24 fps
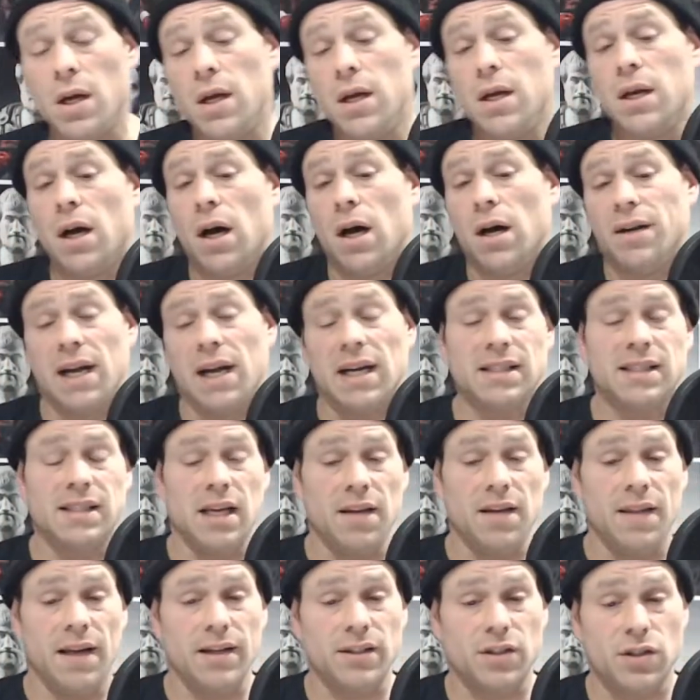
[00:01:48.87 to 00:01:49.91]
Not
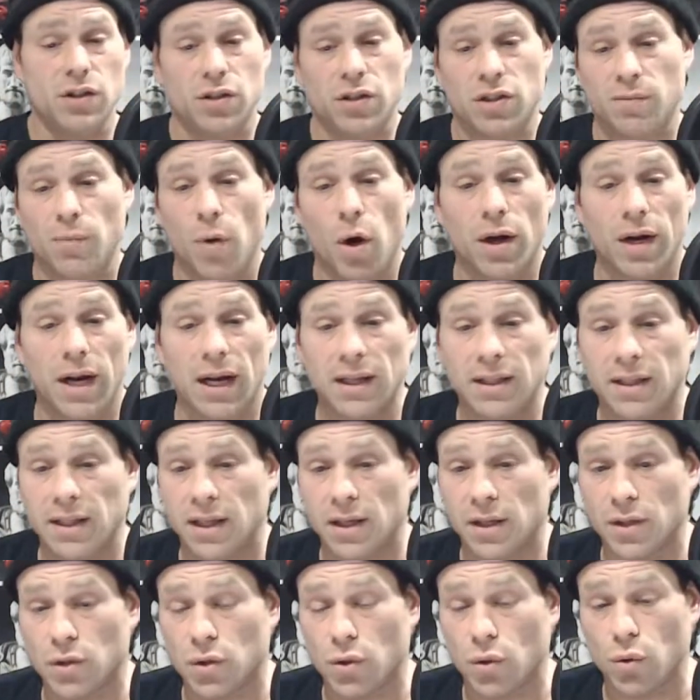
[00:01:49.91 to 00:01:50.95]
saying that it's a smart
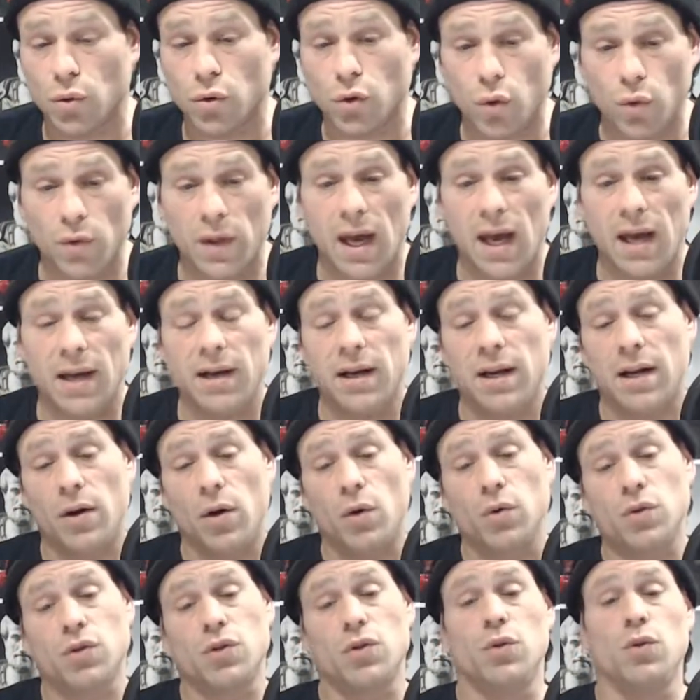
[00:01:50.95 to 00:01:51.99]
idea to do that, and
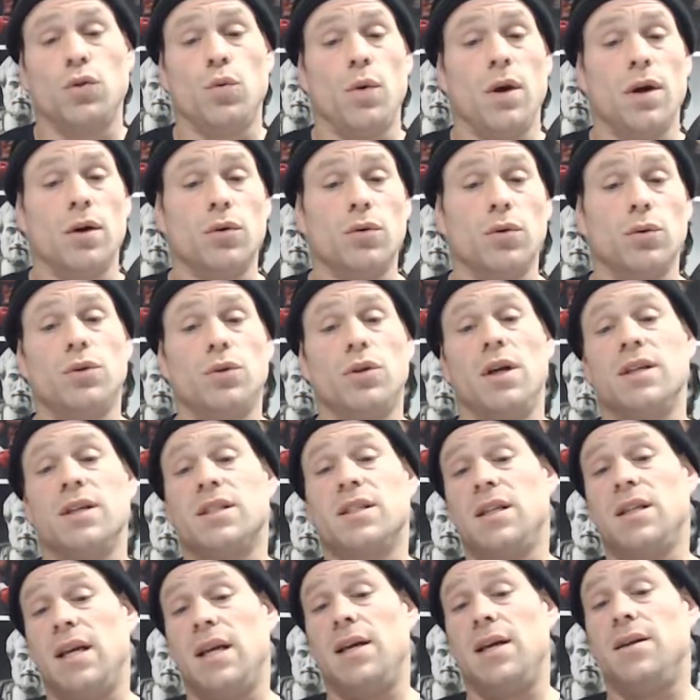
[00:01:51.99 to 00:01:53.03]
also to wear Ku Klux
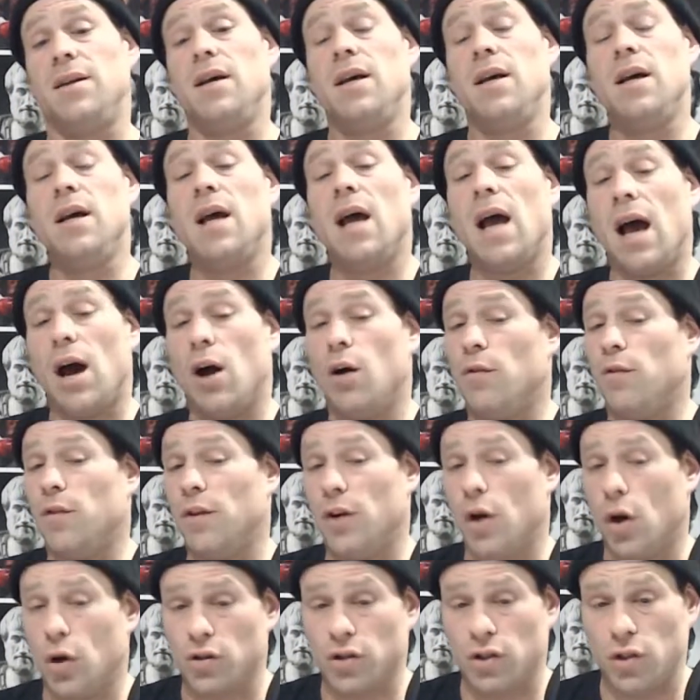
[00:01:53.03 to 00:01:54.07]
Klan
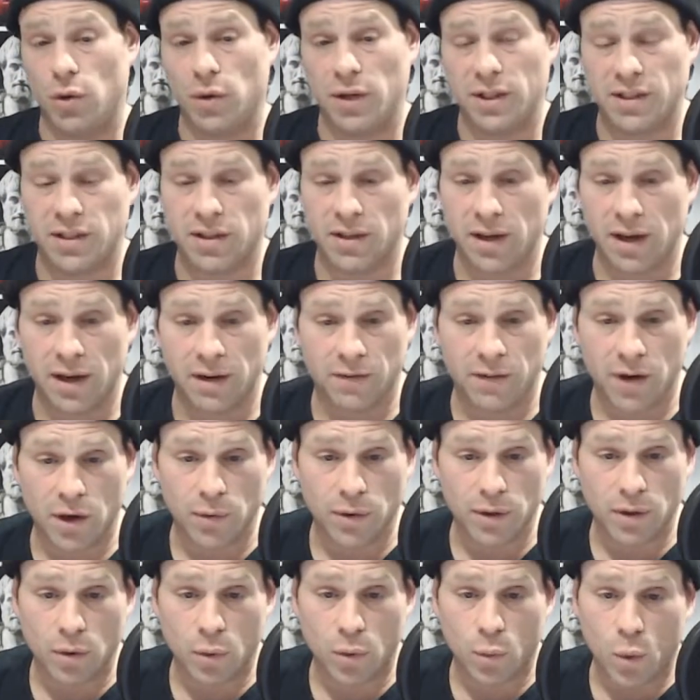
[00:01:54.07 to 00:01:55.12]
outfit also isn't a
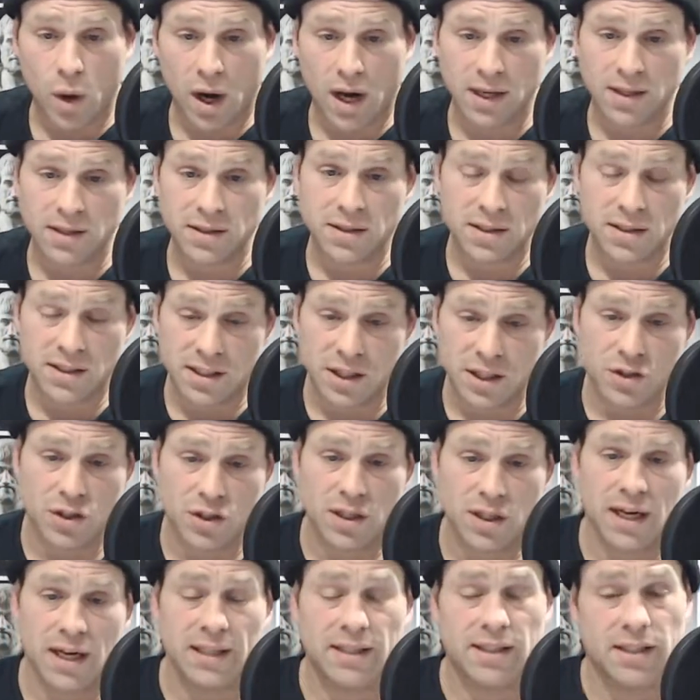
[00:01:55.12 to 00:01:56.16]
very wise
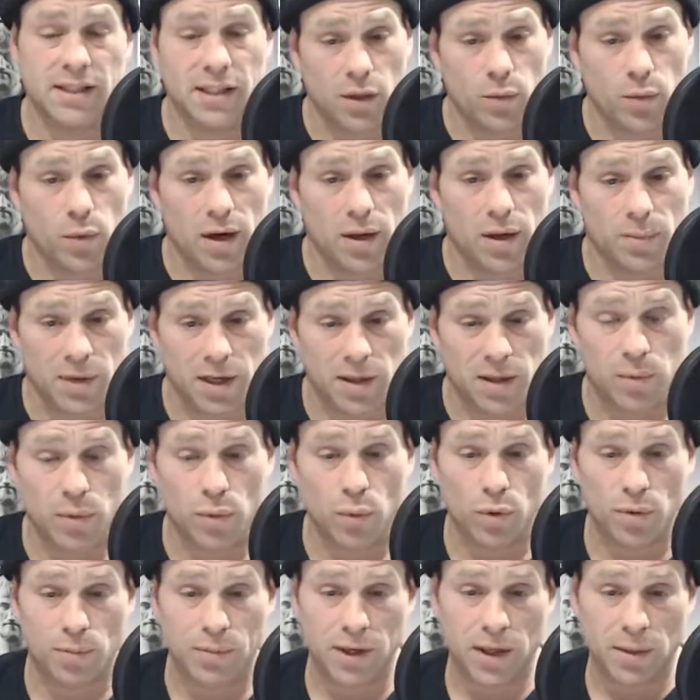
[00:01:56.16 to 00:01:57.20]
decision. I see where people
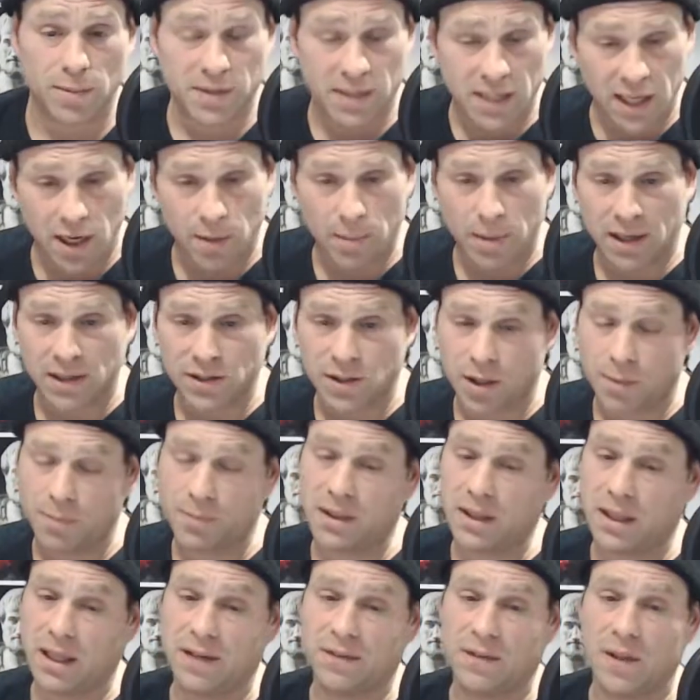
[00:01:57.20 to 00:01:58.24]
would be upset about
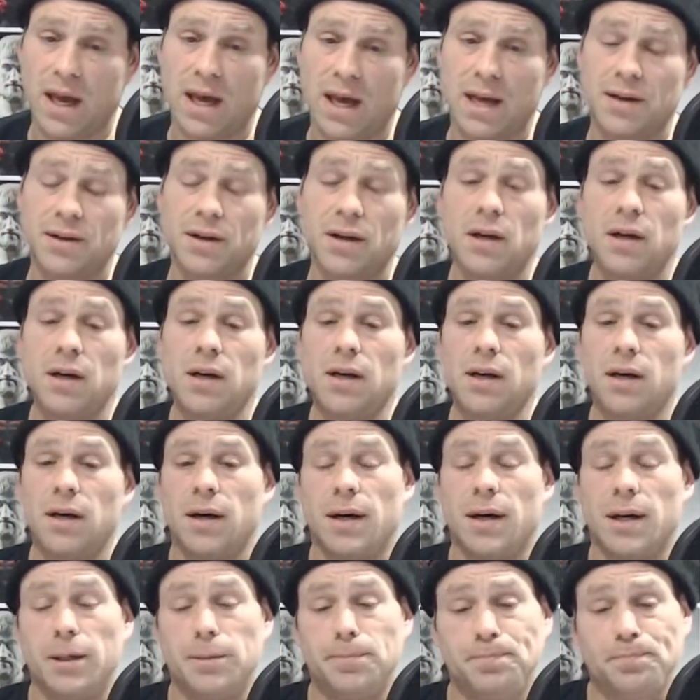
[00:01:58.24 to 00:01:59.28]
something like that.
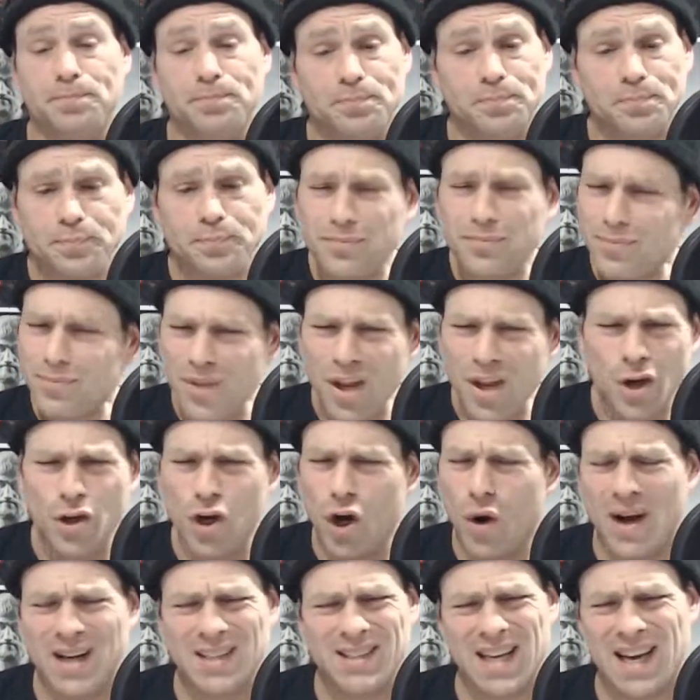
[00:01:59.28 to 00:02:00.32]

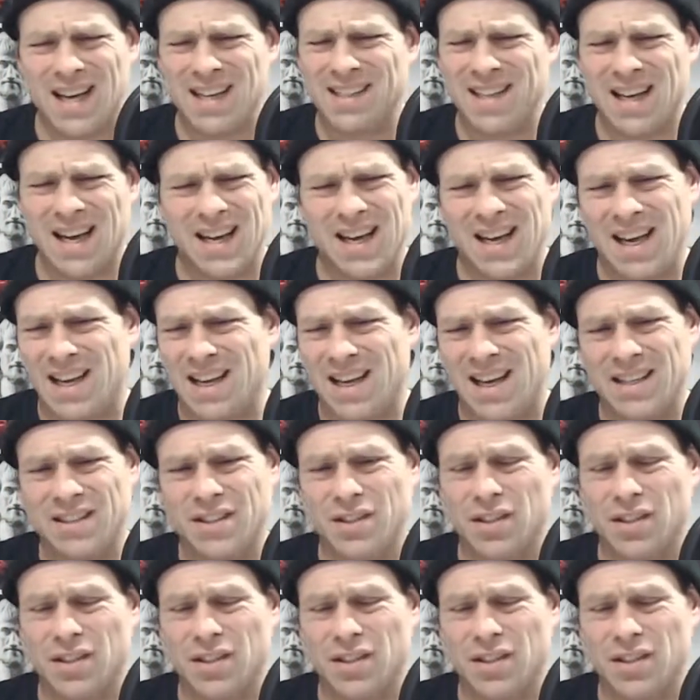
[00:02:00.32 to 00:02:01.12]
As